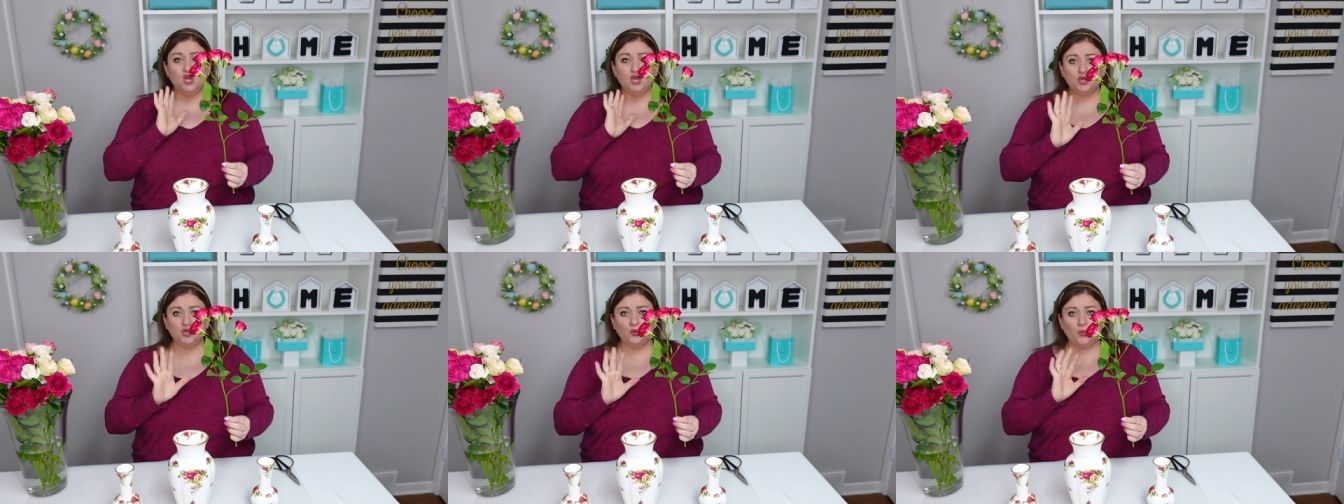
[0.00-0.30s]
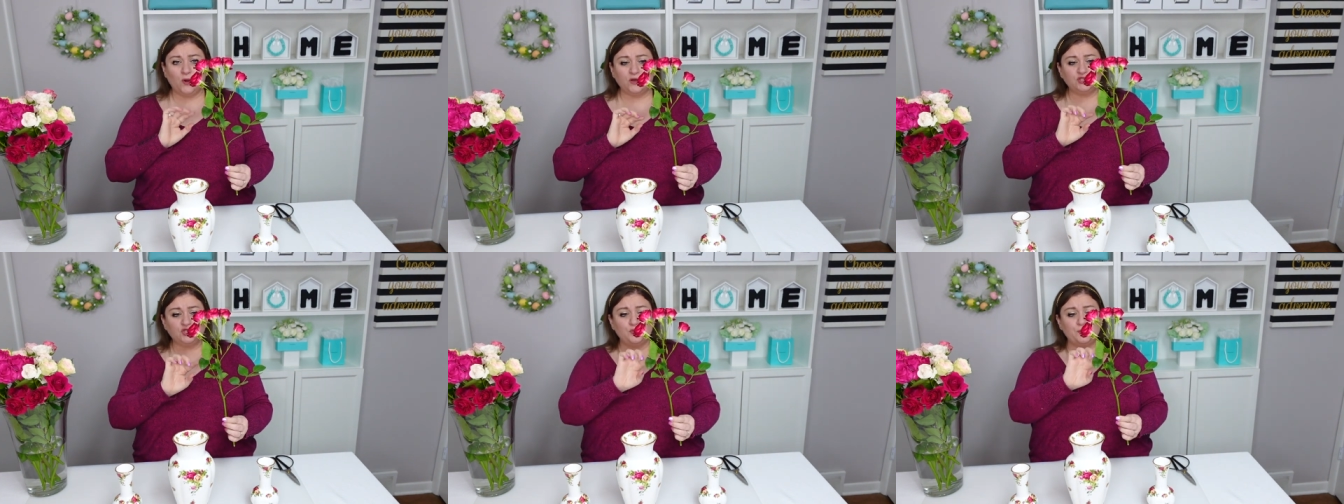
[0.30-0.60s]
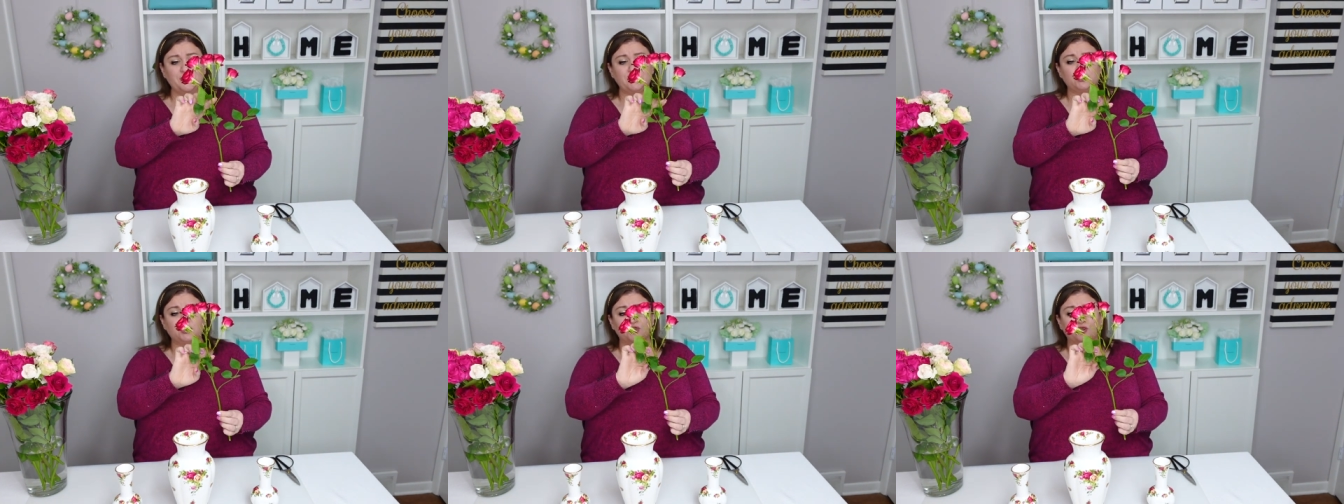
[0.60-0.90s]
you want to
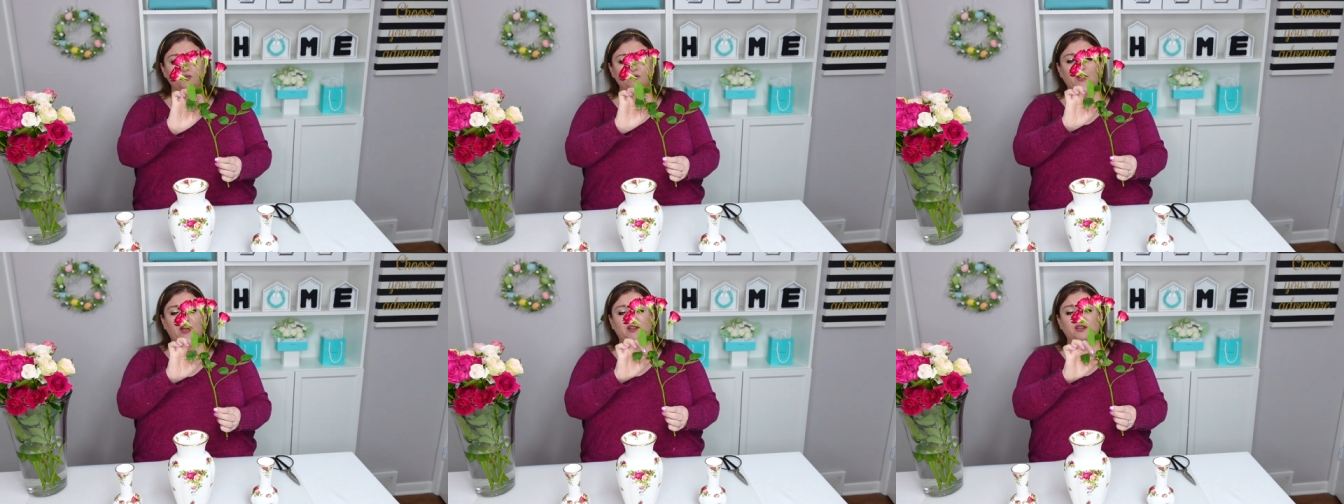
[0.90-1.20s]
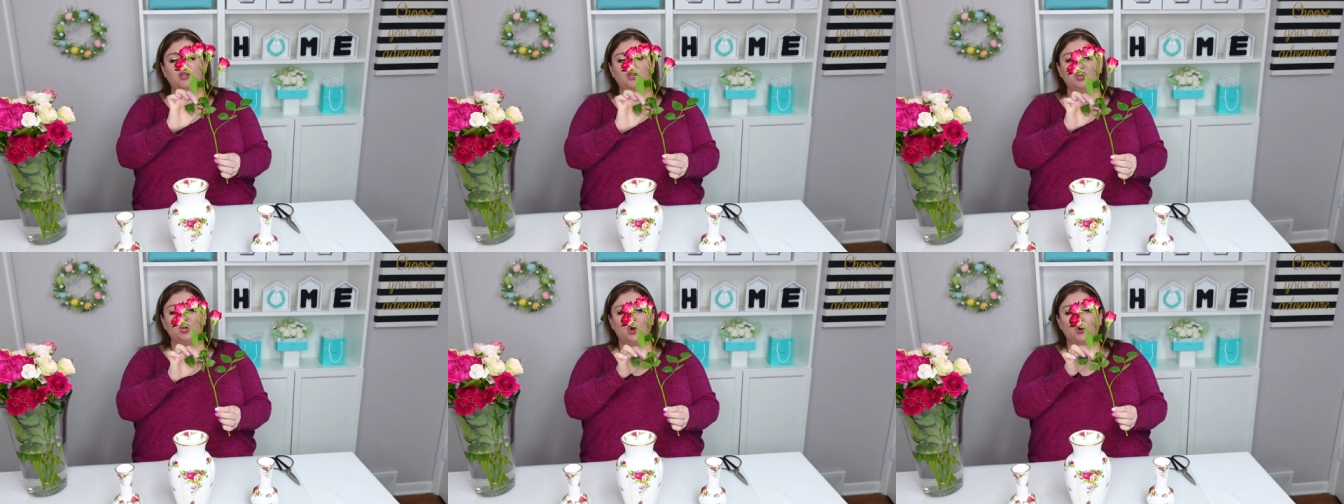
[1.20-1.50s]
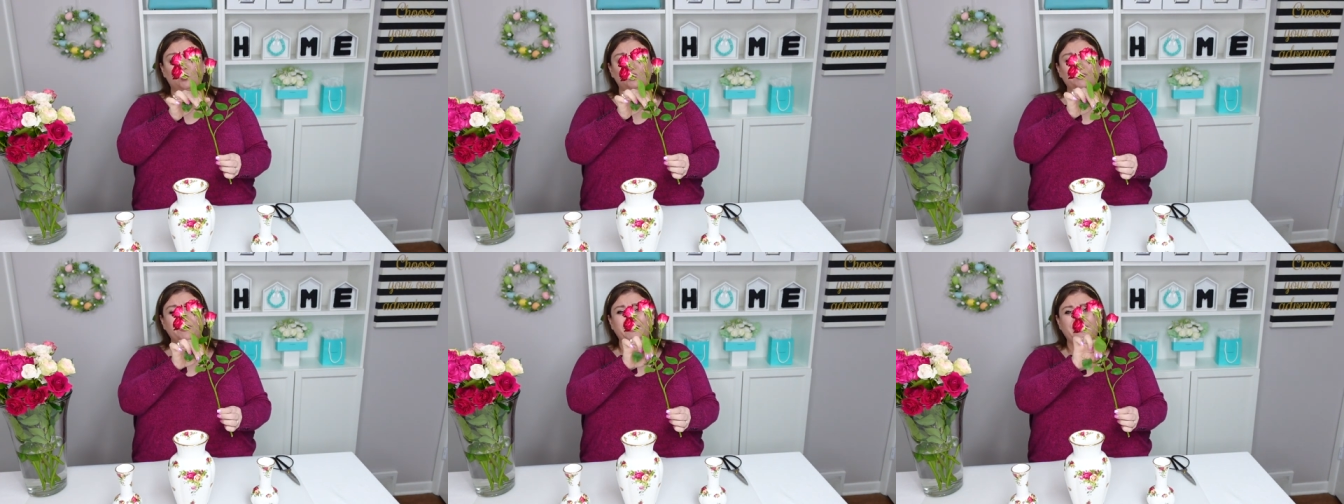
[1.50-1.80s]
make sure that
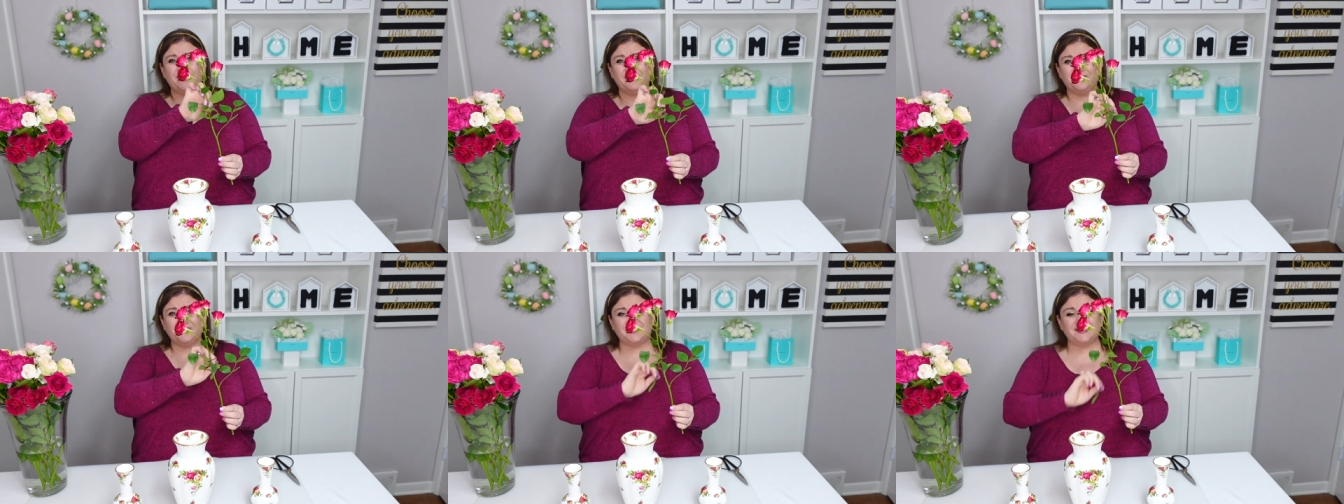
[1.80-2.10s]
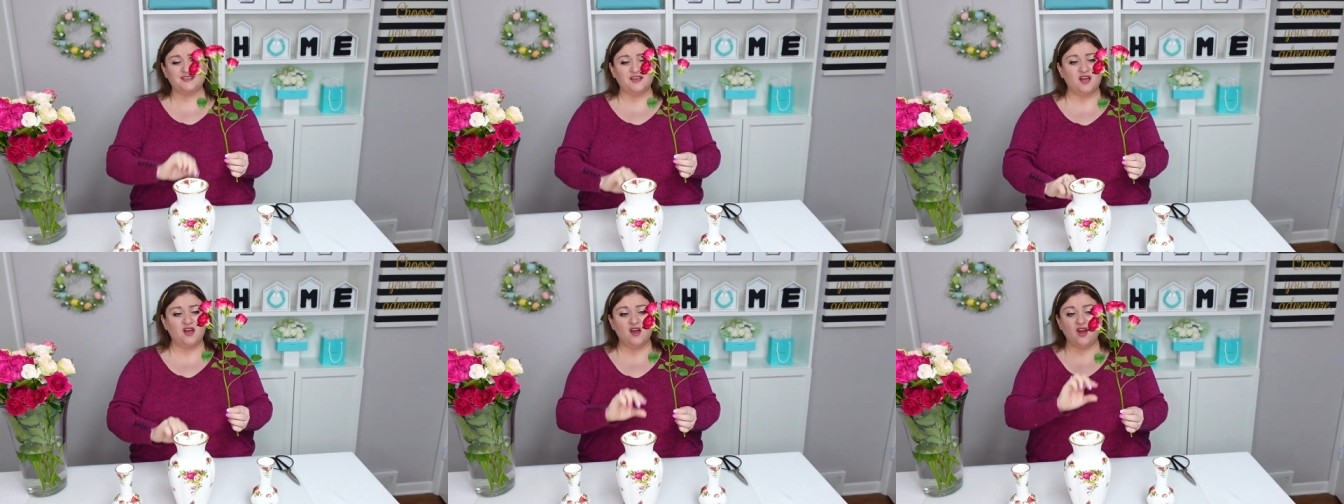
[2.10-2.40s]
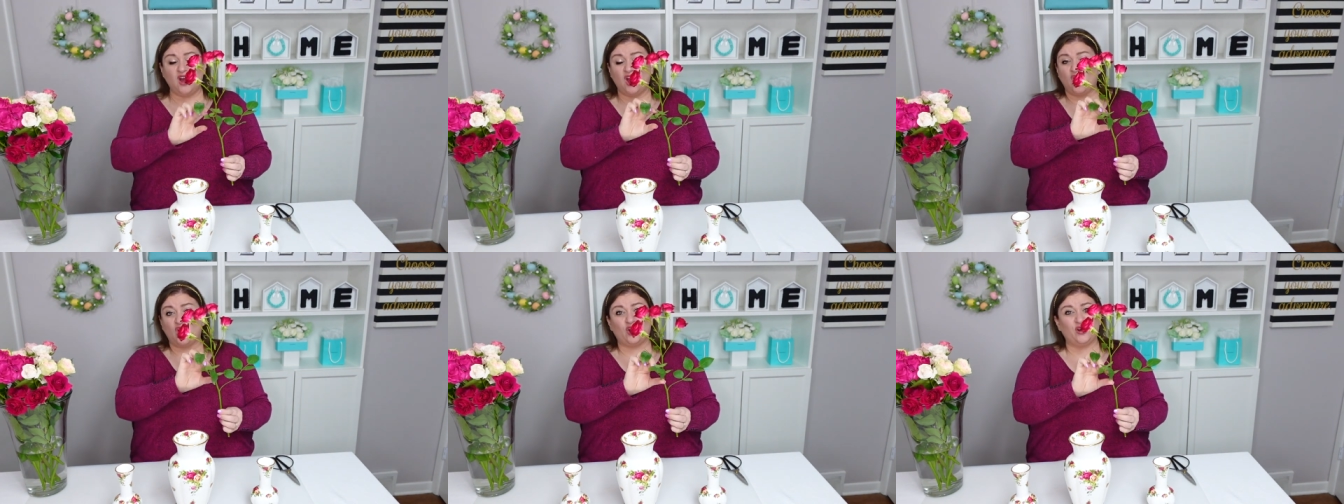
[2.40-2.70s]
no leaves
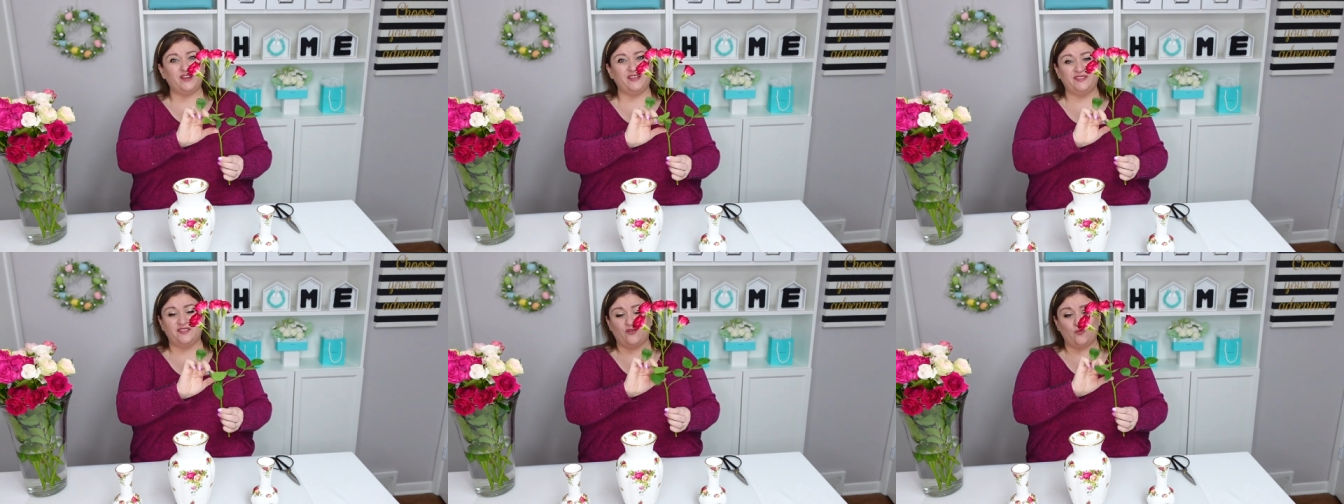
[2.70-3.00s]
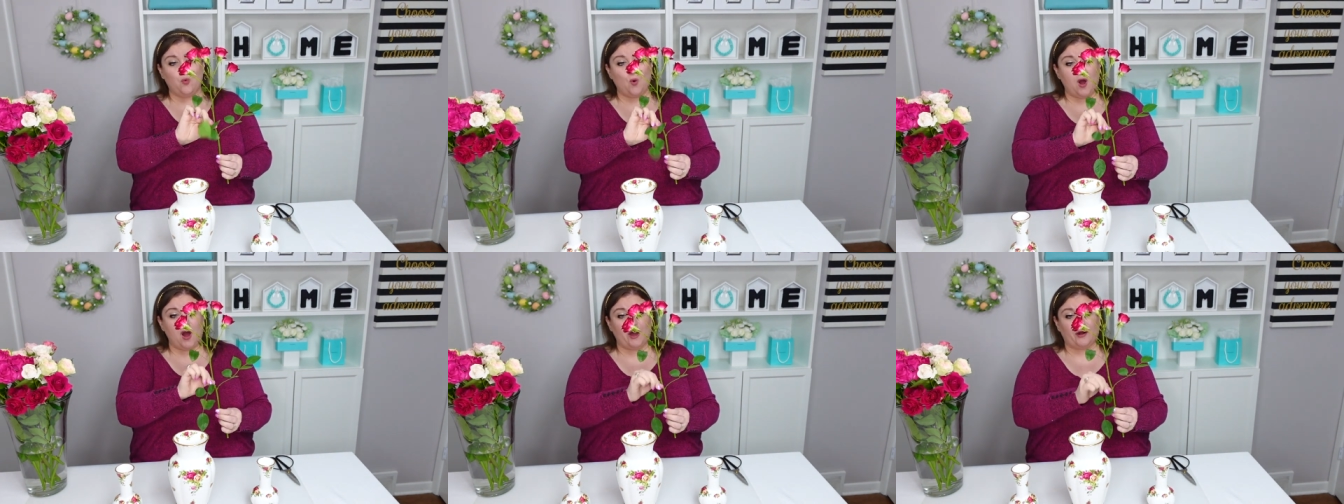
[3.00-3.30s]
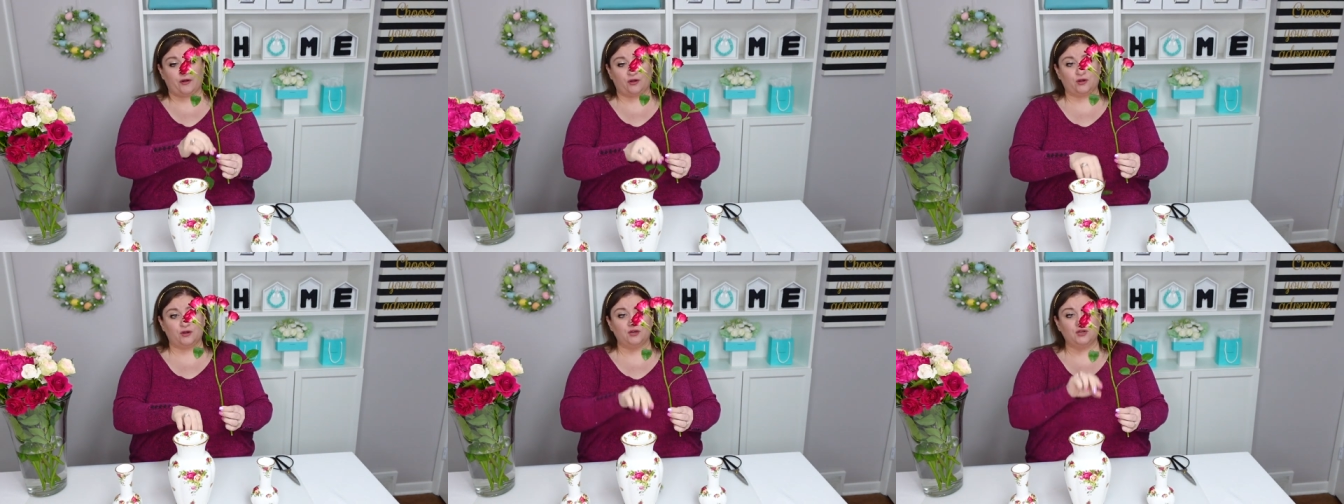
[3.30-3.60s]
are in the
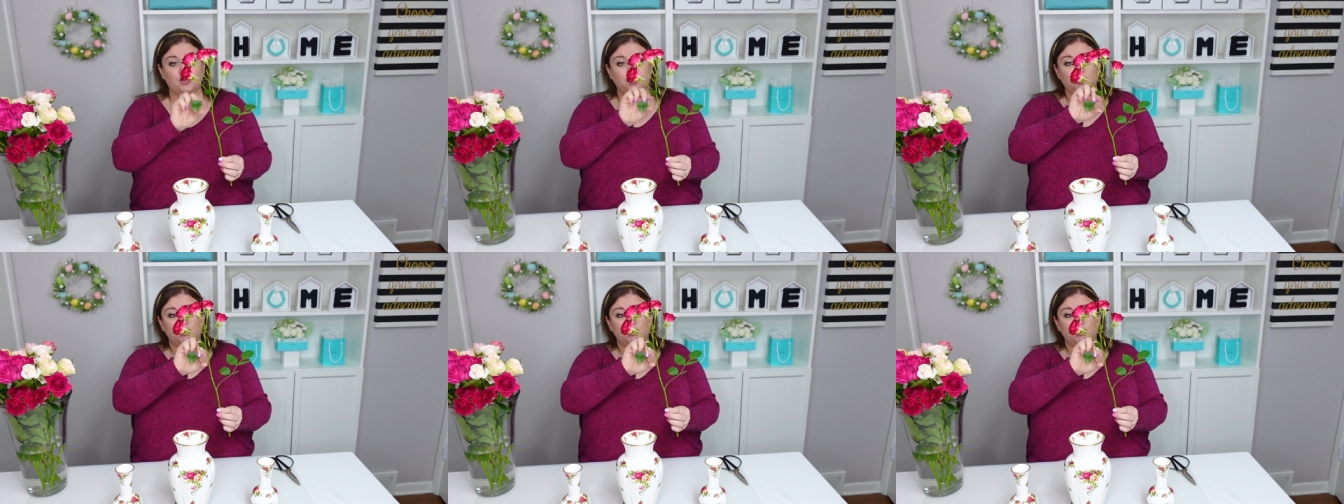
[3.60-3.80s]
water.